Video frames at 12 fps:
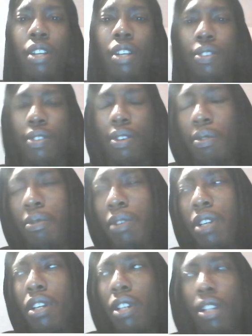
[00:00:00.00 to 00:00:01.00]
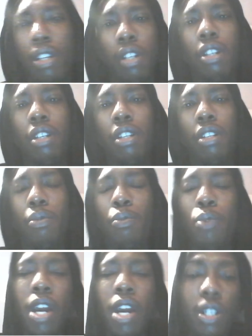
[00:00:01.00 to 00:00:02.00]
So
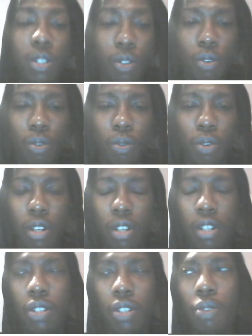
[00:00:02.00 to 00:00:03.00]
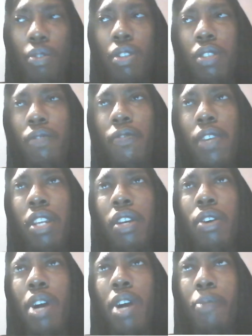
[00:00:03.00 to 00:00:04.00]
when I do this
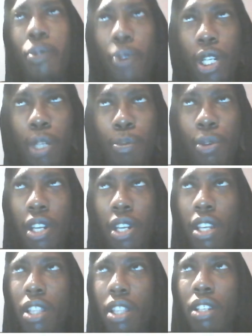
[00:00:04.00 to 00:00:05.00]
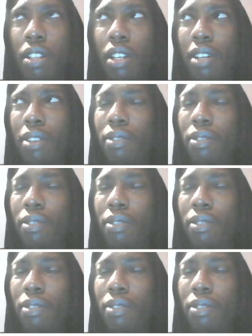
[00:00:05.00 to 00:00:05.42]
video, I'm going to put it in the